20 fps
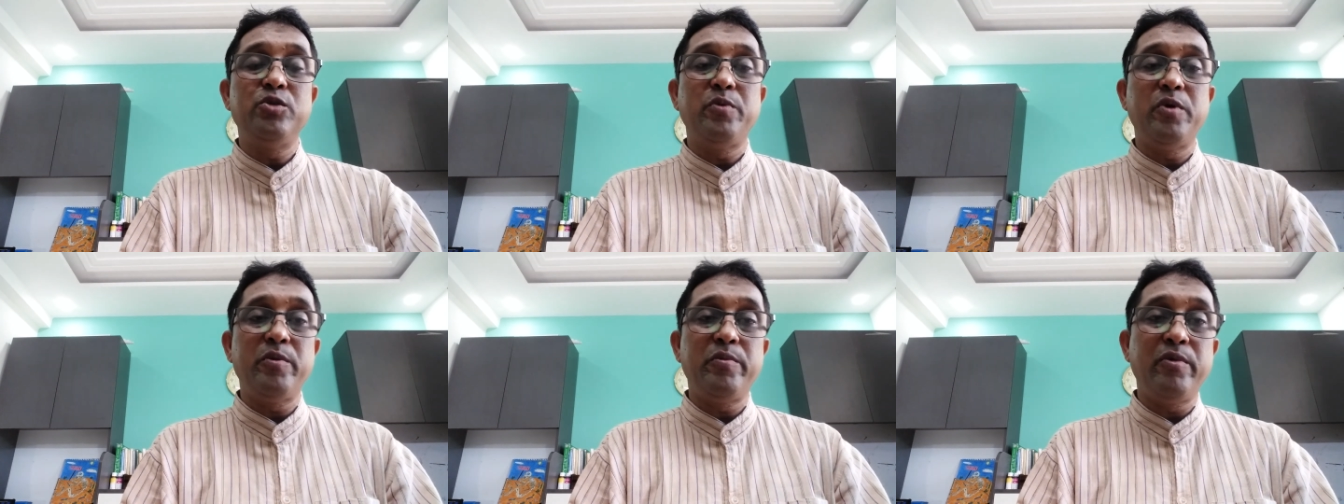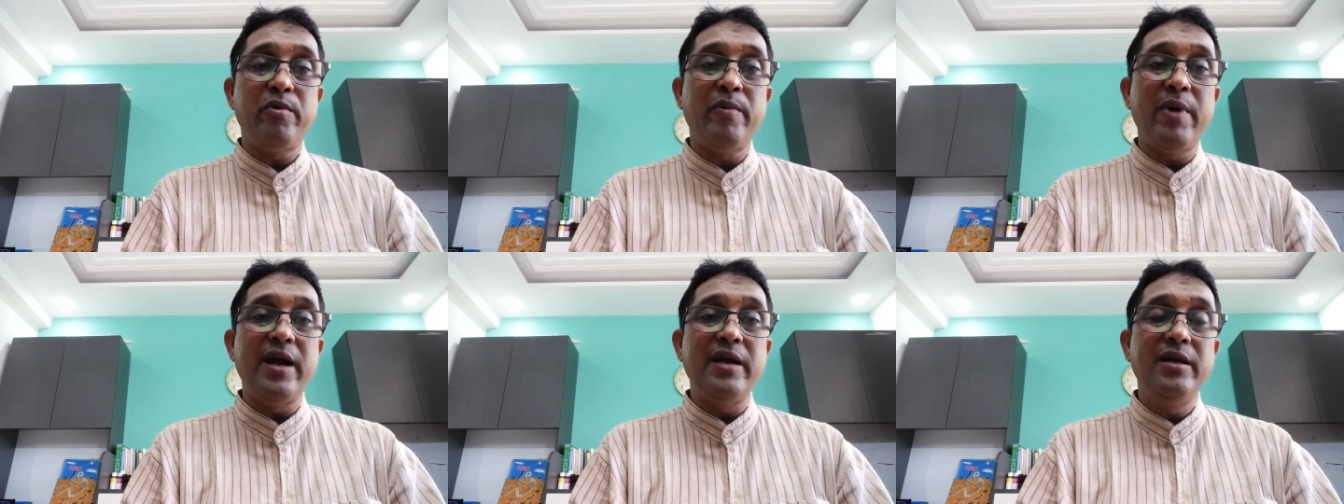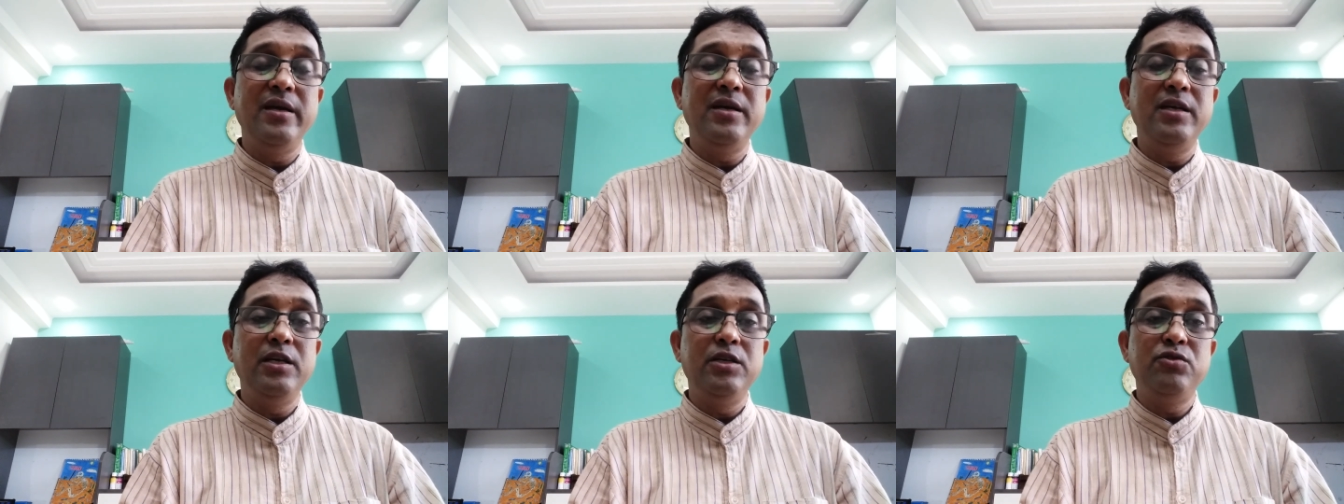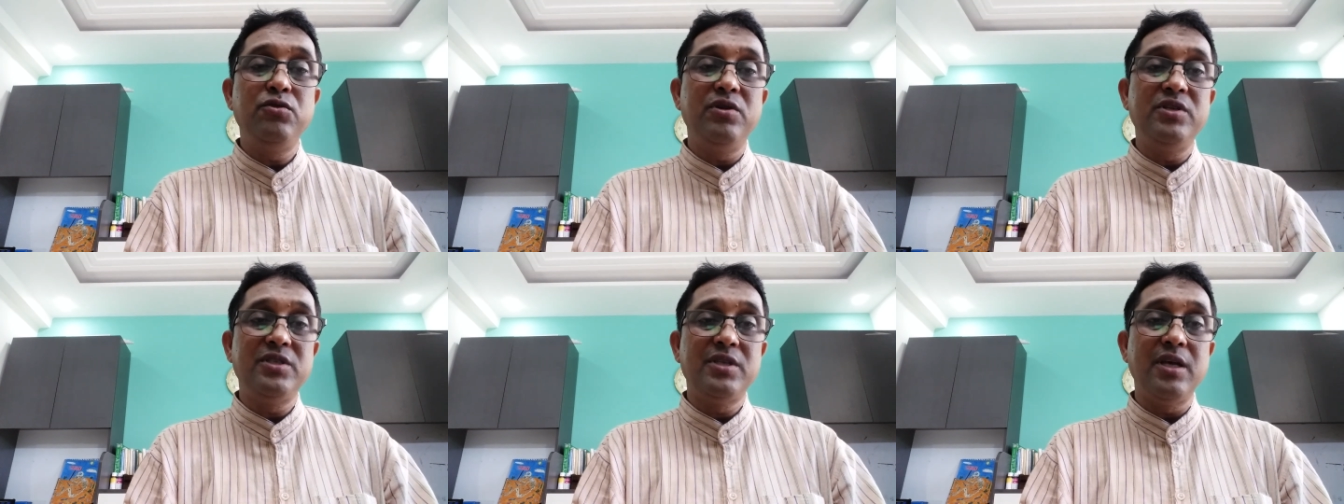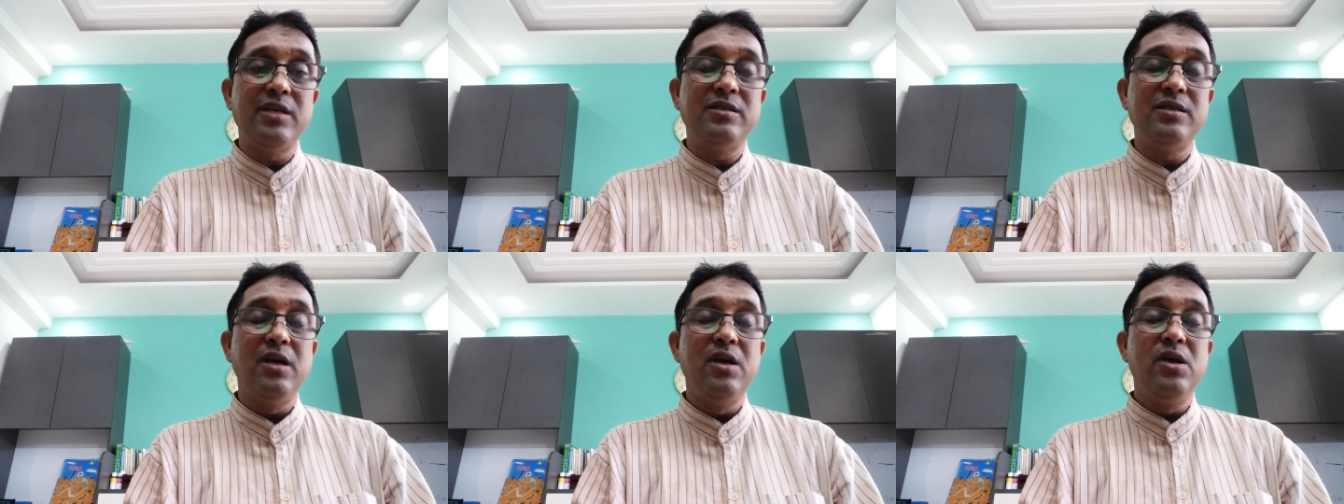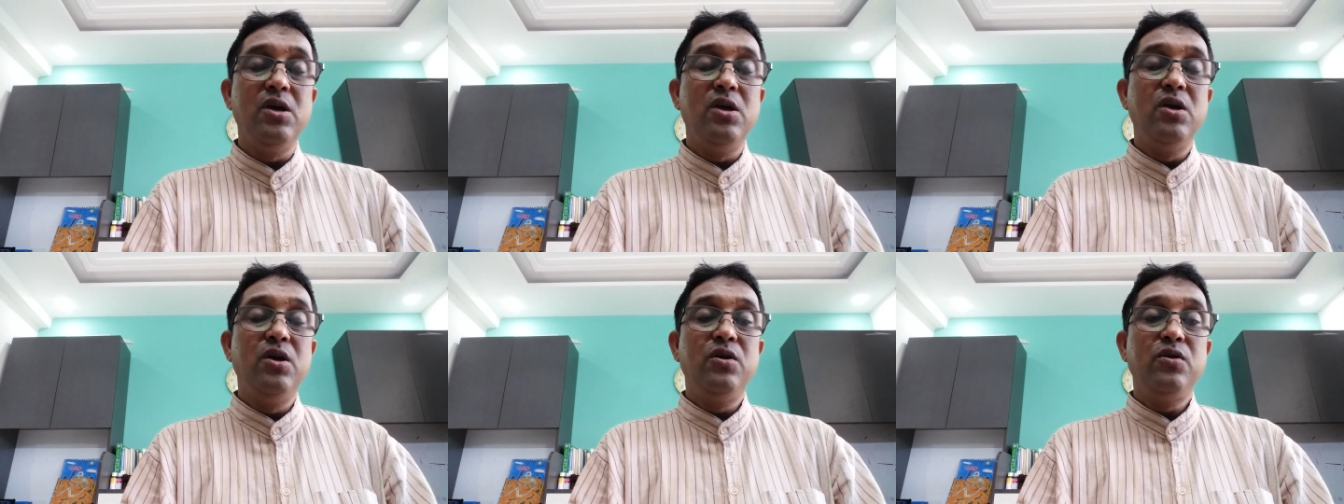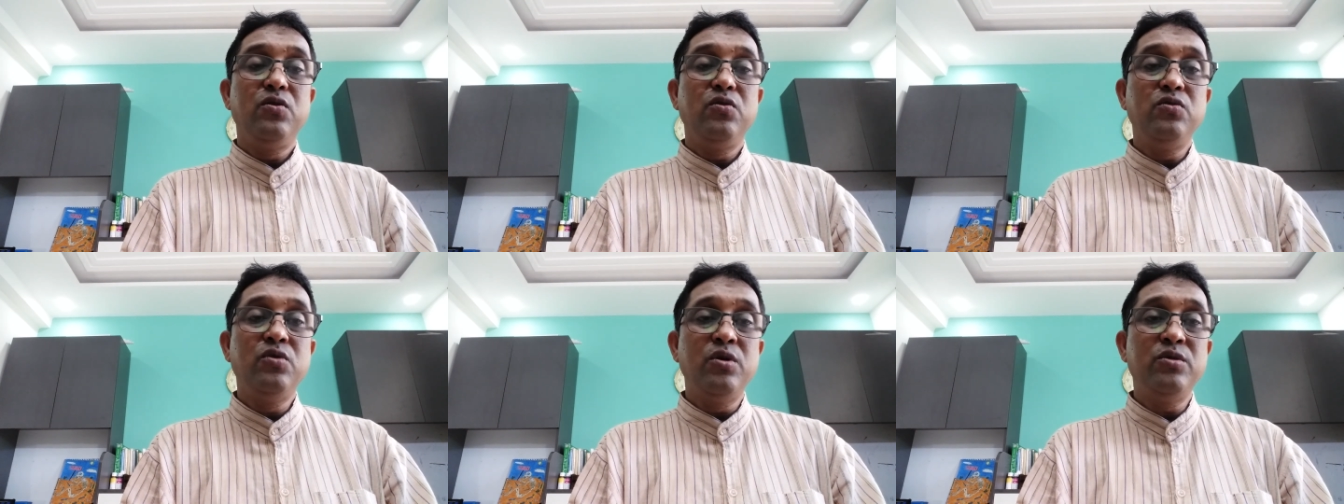for providing resources
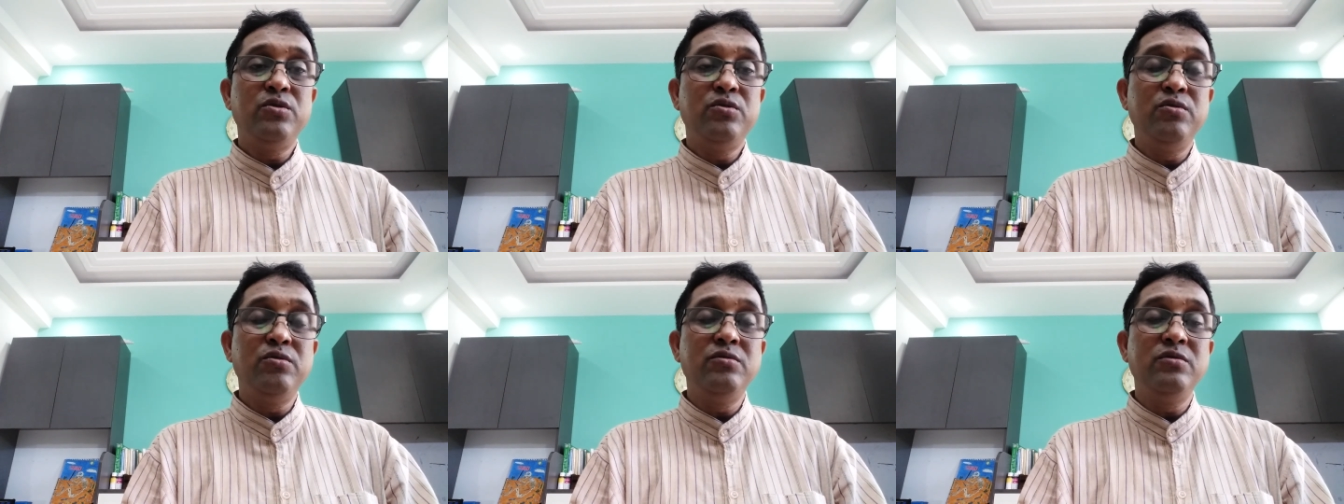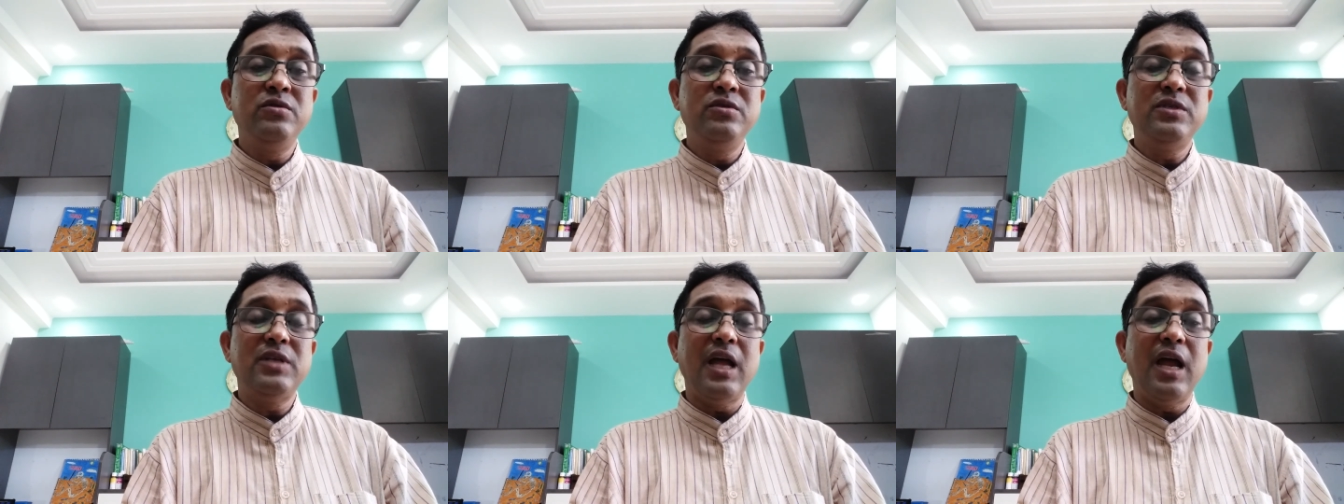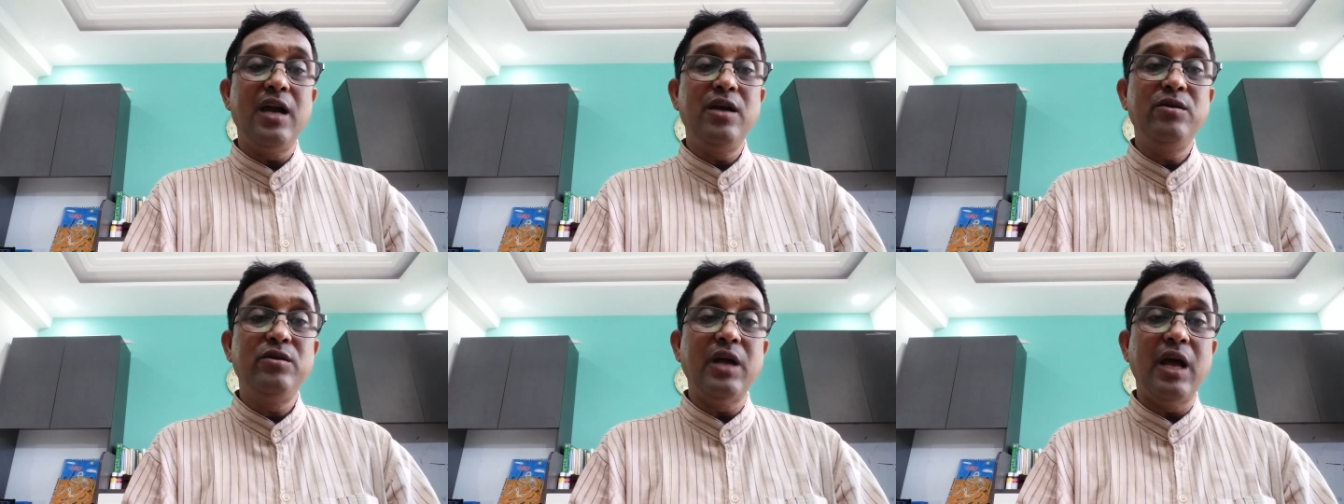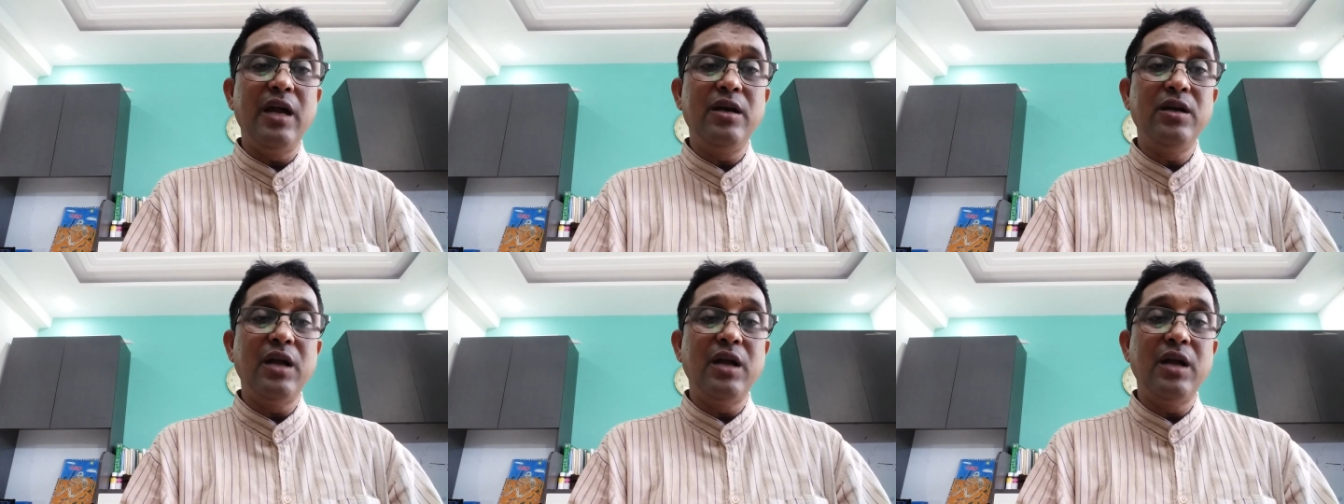to the students, and